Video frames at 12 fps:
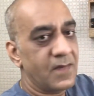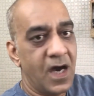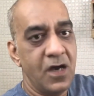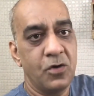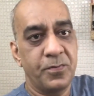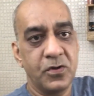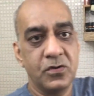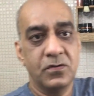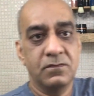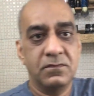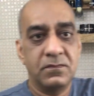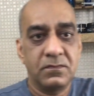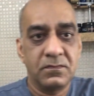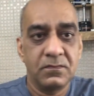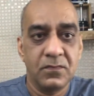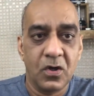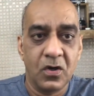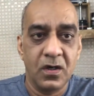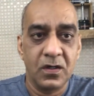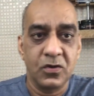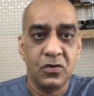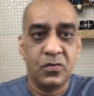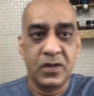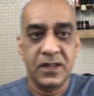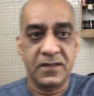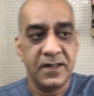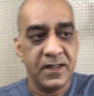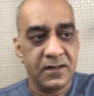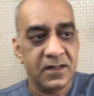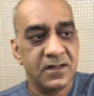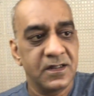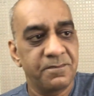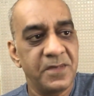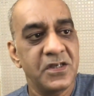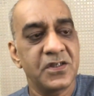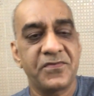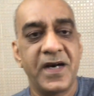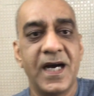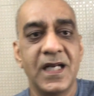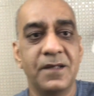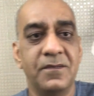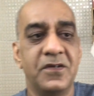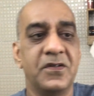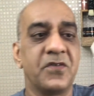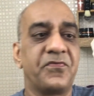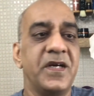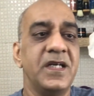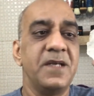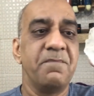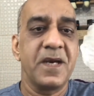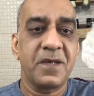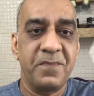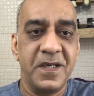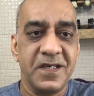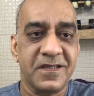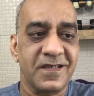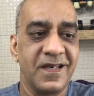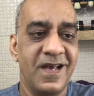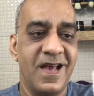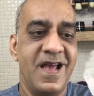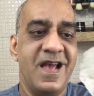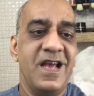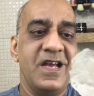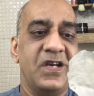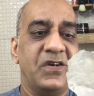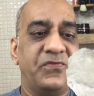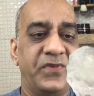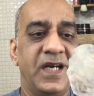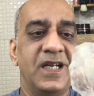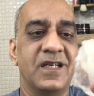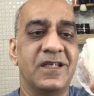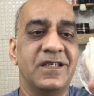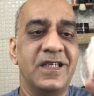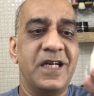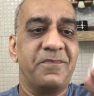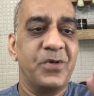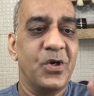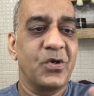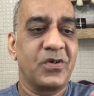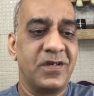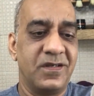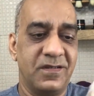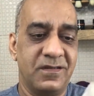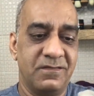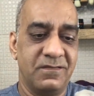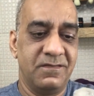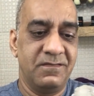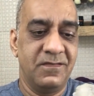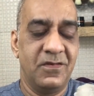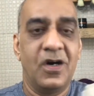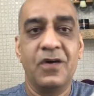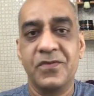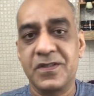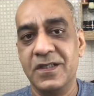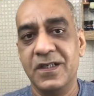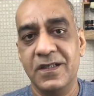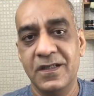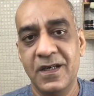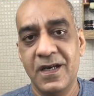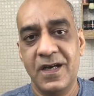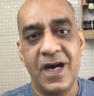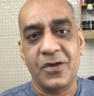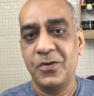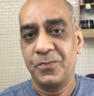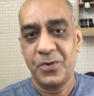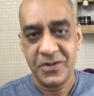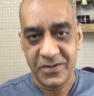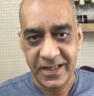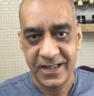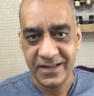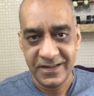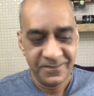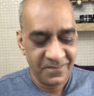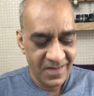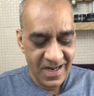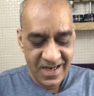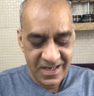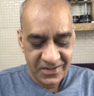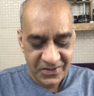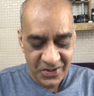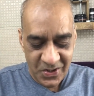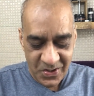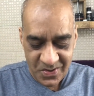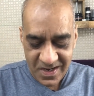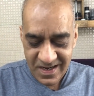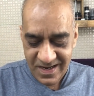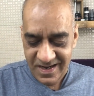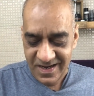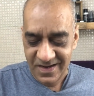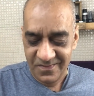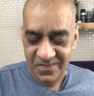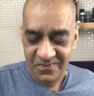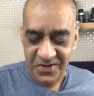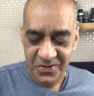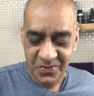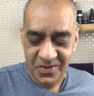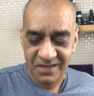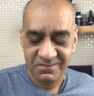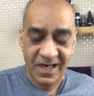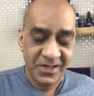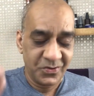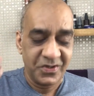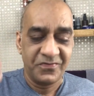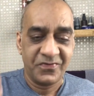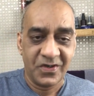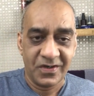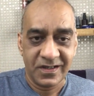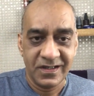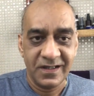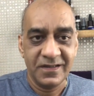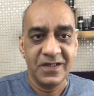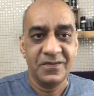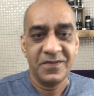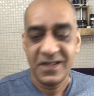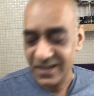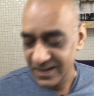hope you all know what this is. This is a piece of alum. It was a fairly big piece, fell, it broke. Obviously I couldn't put it together, so I use it for the